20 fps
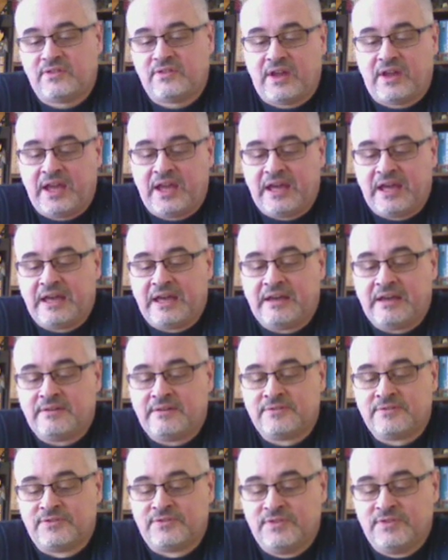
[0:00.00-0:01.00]

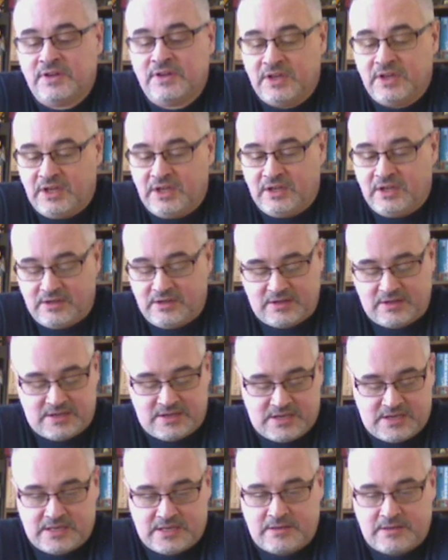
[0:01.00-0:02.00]
have
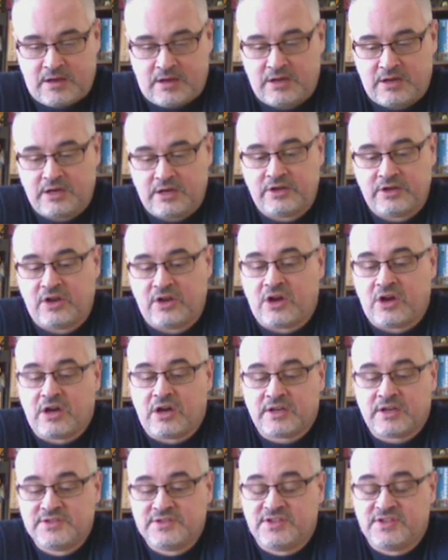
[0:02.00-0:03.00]
hard
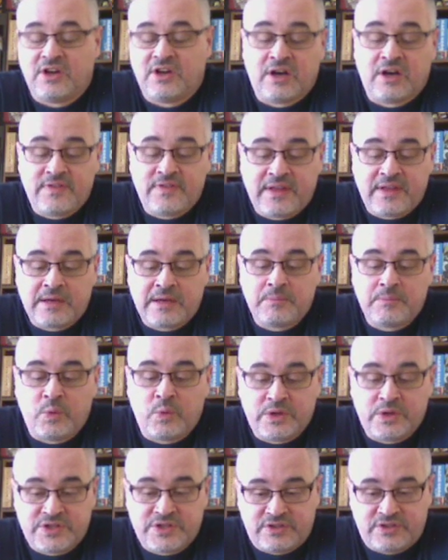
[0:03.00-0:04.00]
knocks on them,
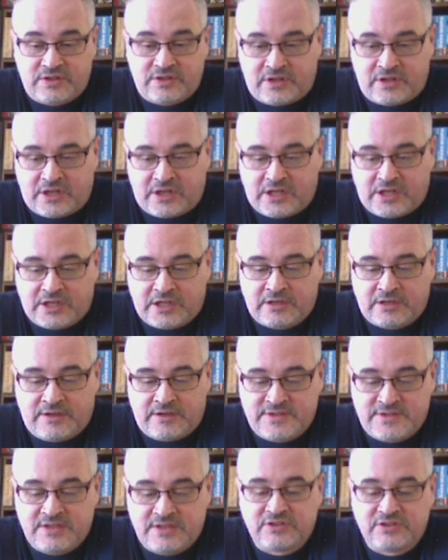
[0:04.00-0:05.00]
which are
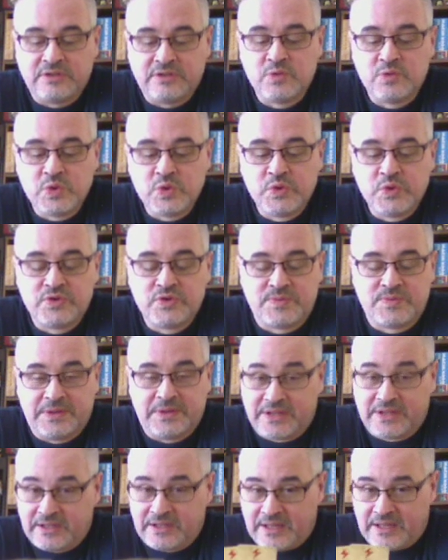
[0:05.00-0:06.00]
essentially wounds,
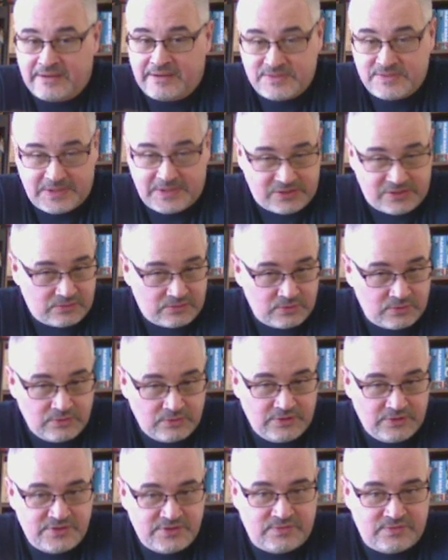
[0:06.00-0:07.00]
but then they have special
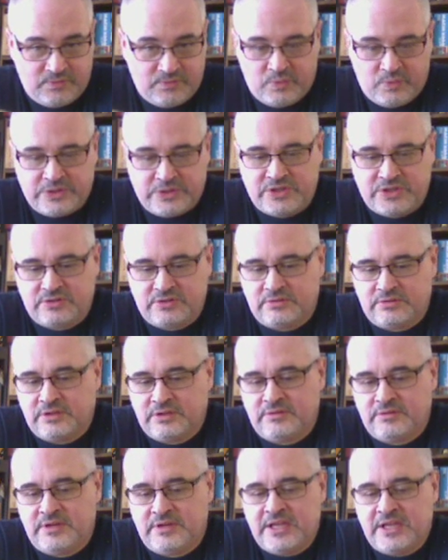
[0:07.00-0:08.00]
rules which
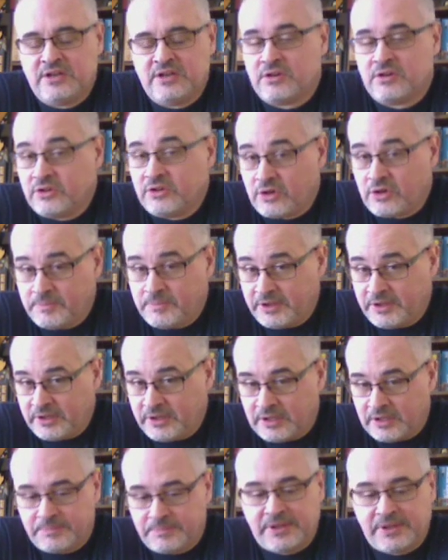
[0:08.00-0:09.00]
hinder your
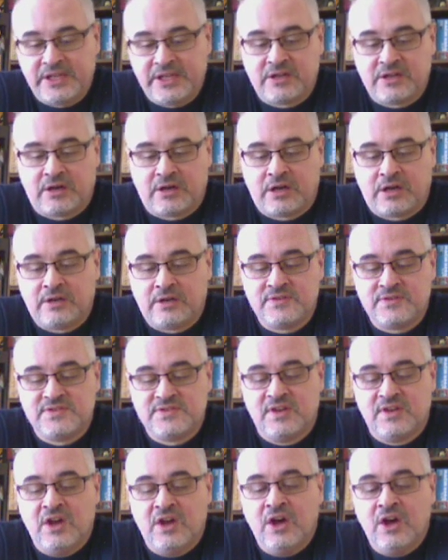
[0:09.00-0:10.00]
ability to play
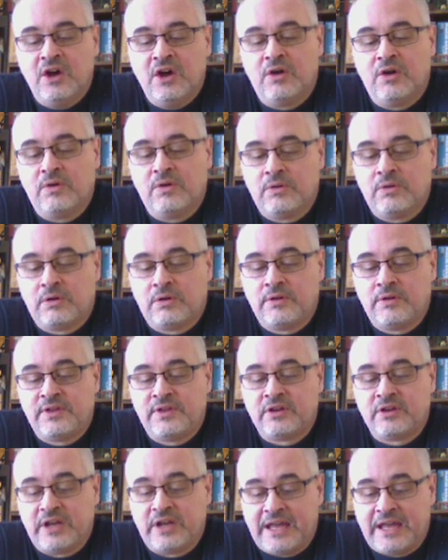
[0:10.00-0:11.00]
cards, or
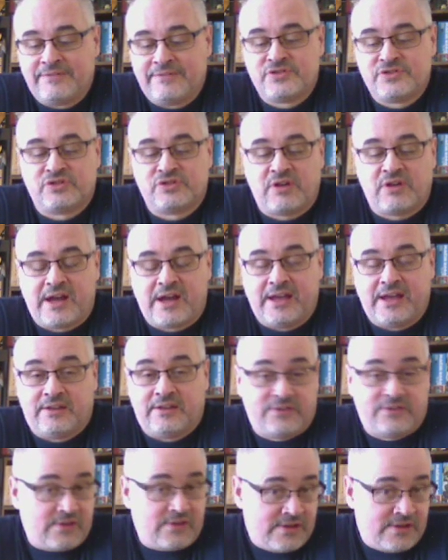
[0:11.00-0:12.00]
they're going to have
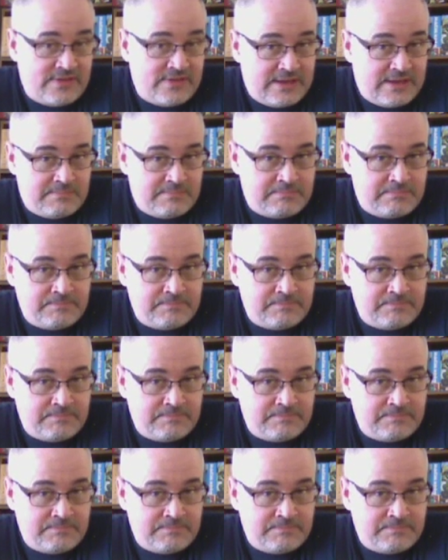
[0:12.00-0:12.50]
trials on them.